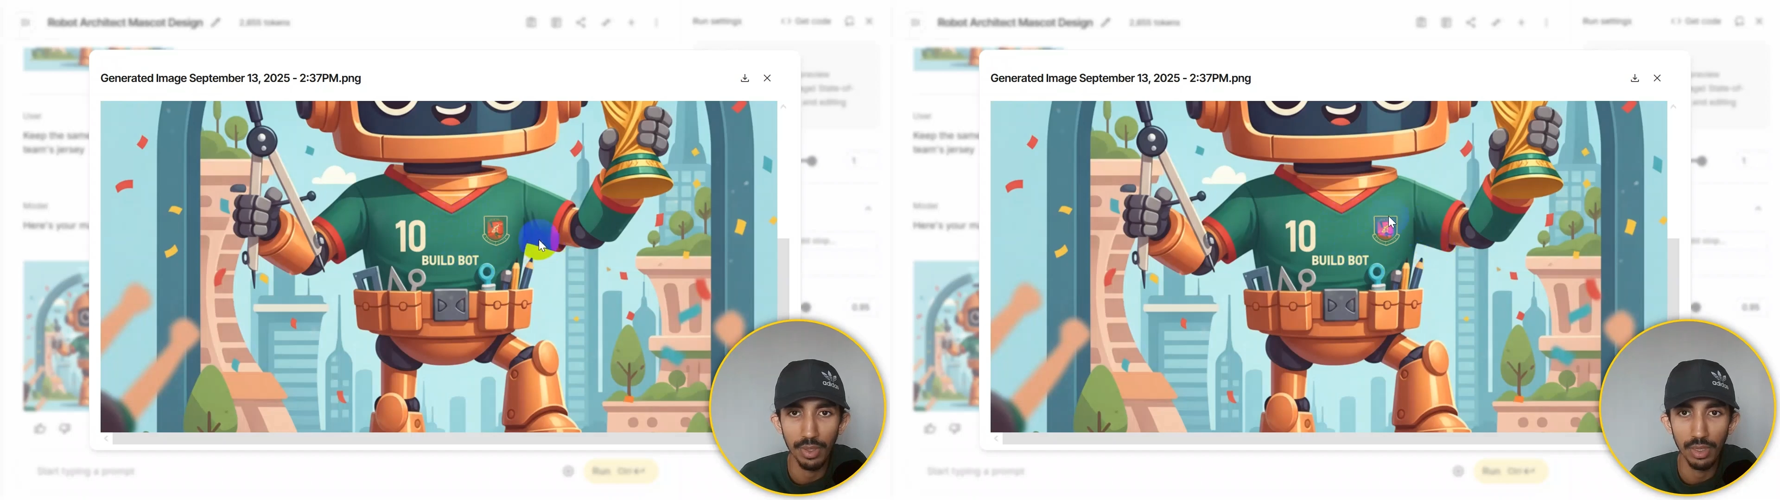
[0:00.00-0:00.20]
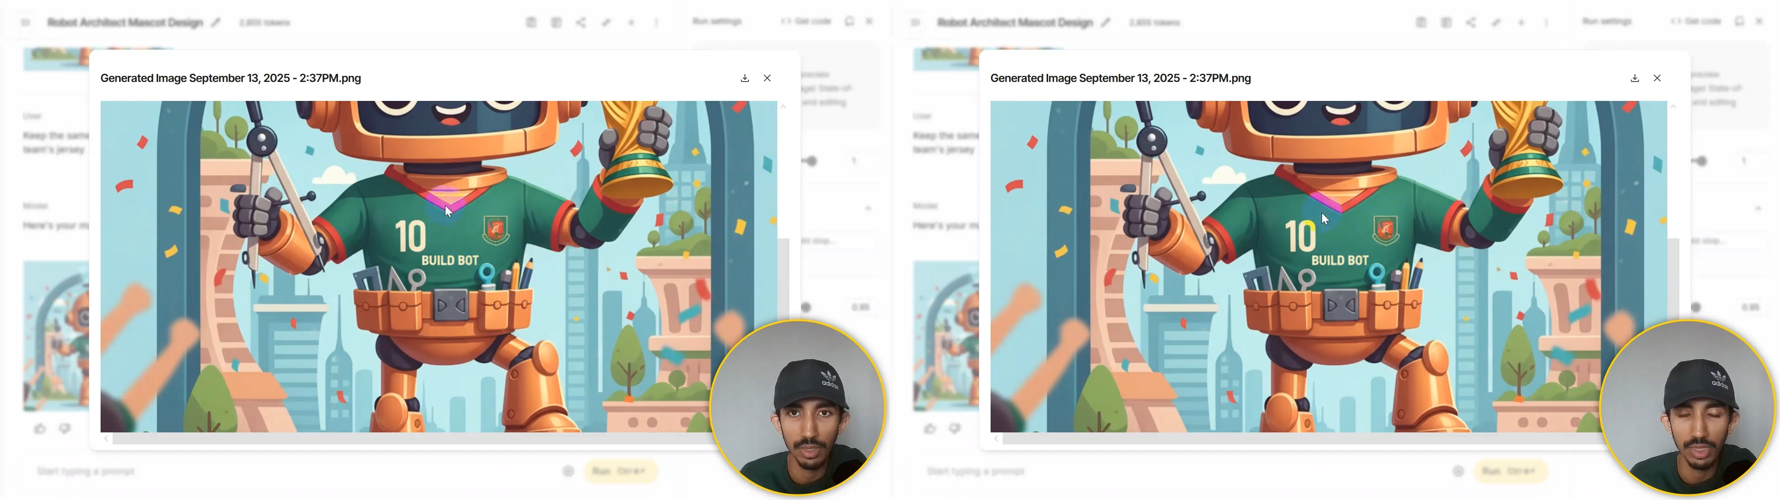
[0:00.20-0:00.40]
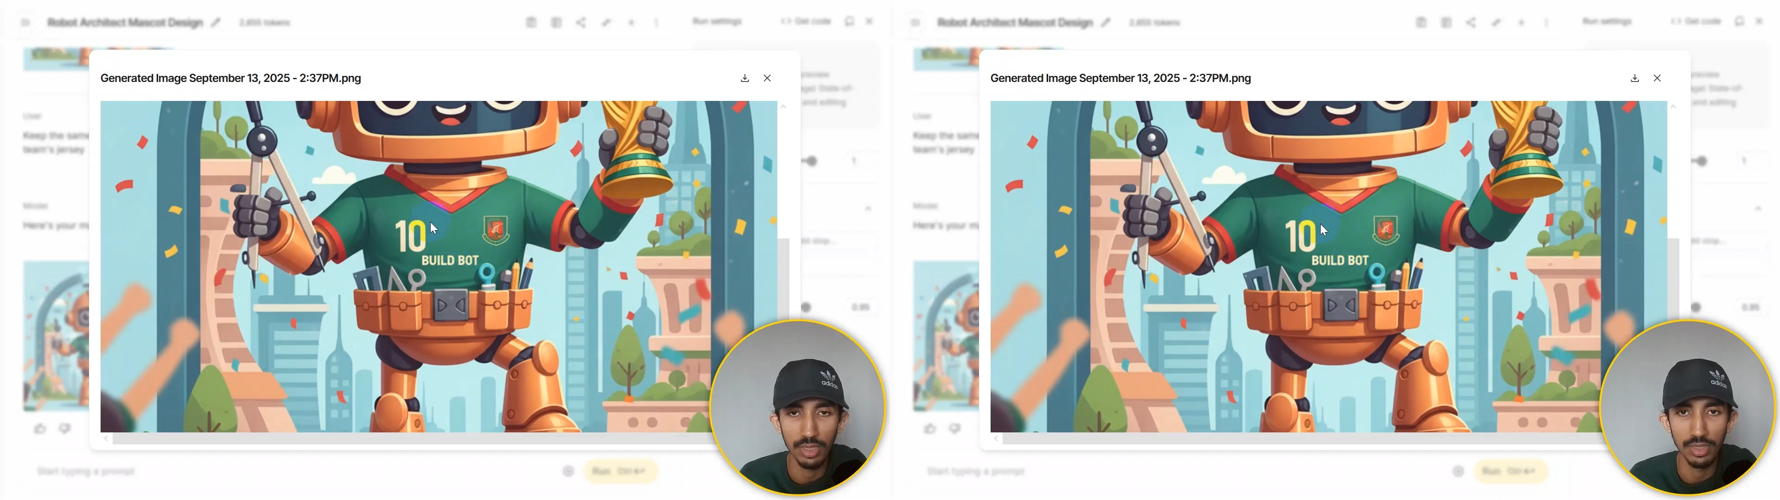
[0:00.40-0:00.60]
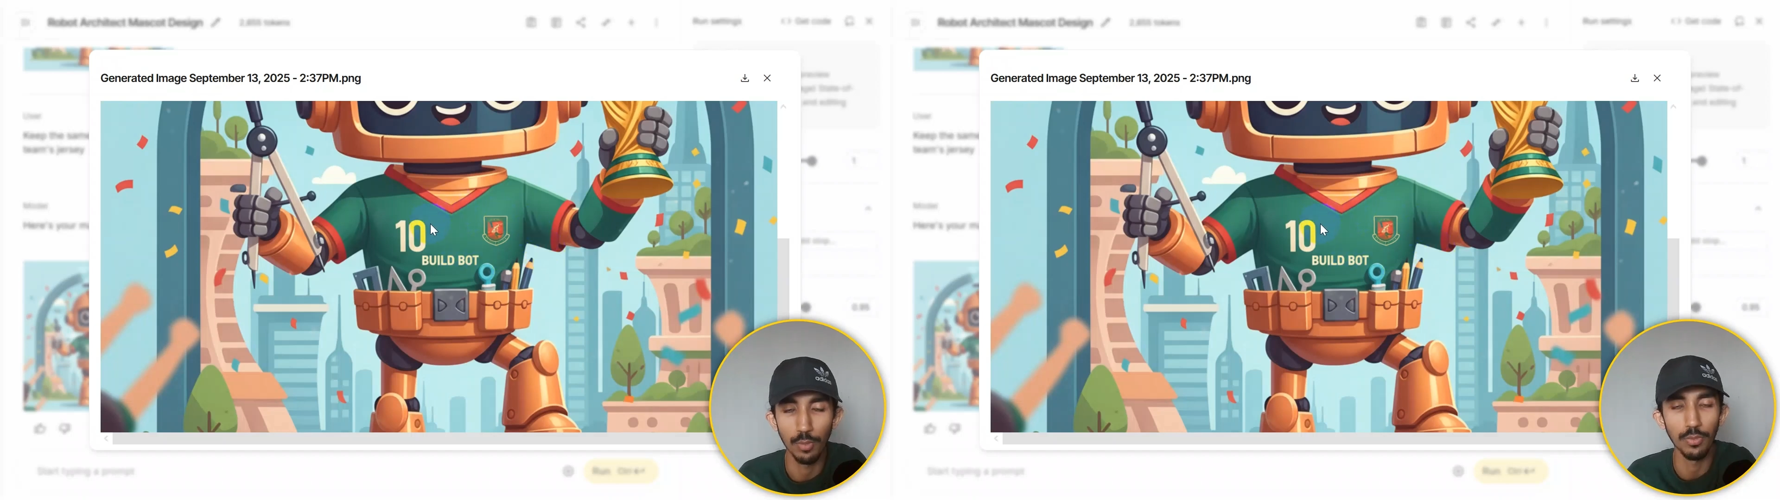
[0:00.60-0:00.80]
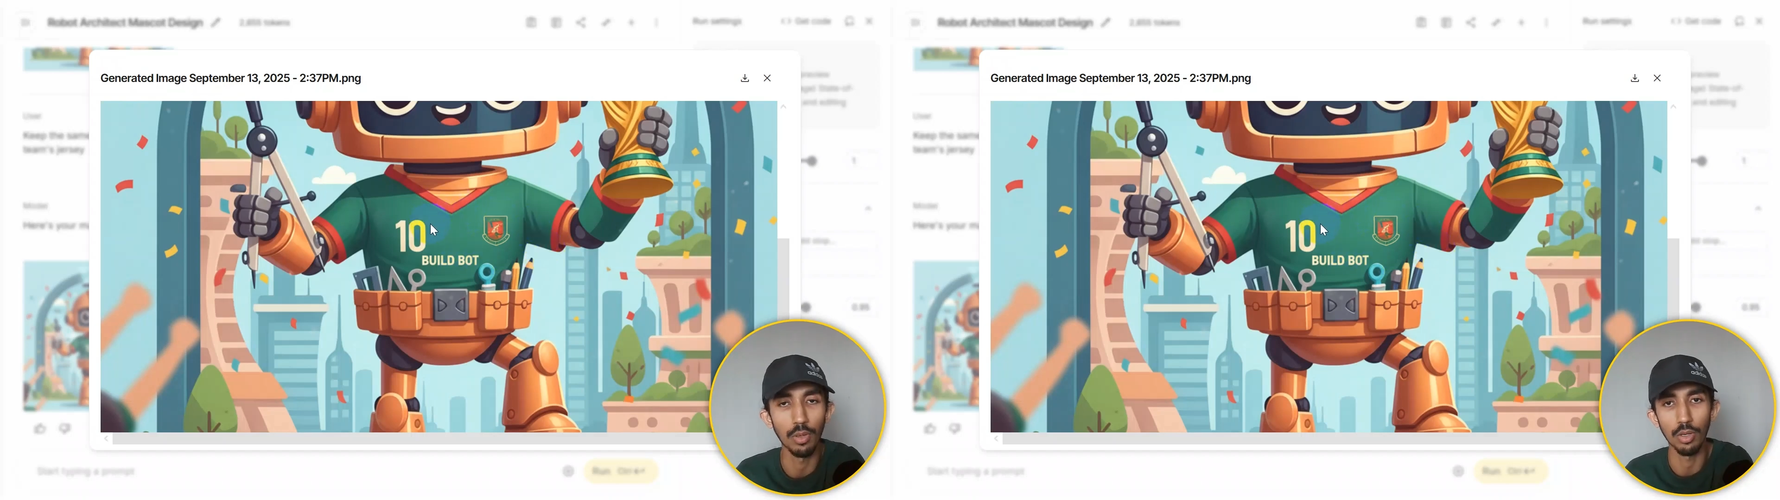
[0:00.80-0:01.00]
jersey
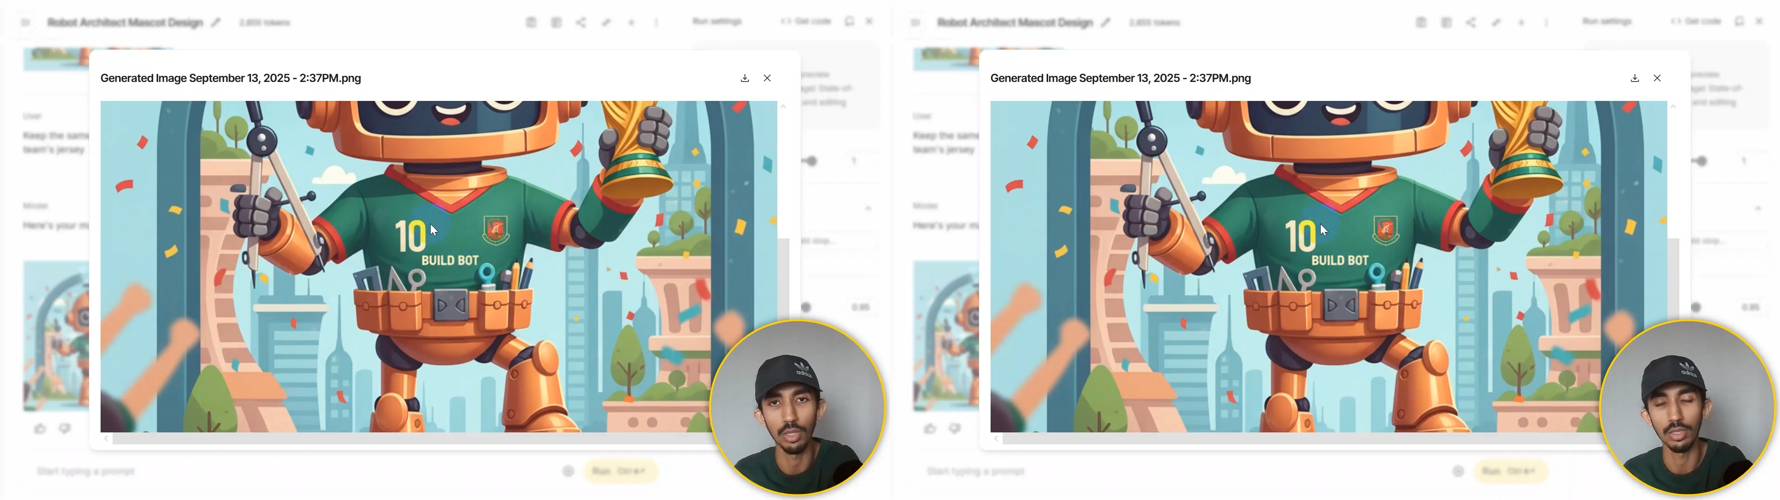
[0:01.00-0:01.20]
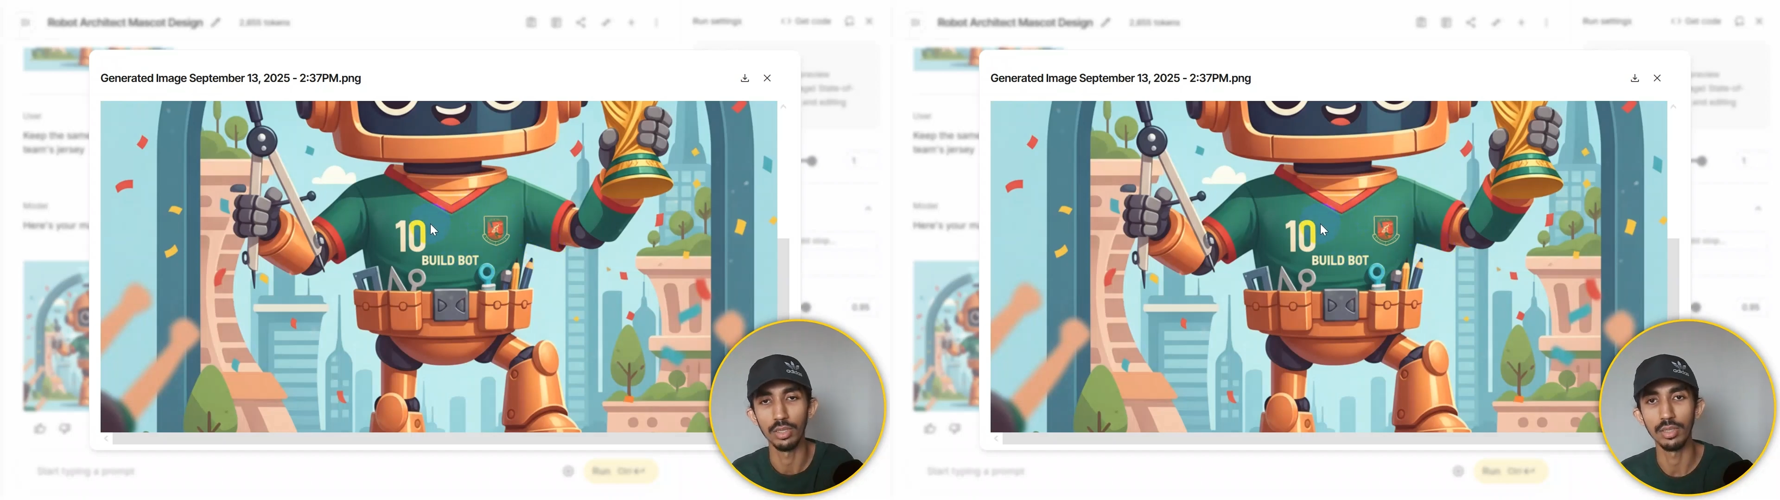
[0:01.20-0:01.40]
of our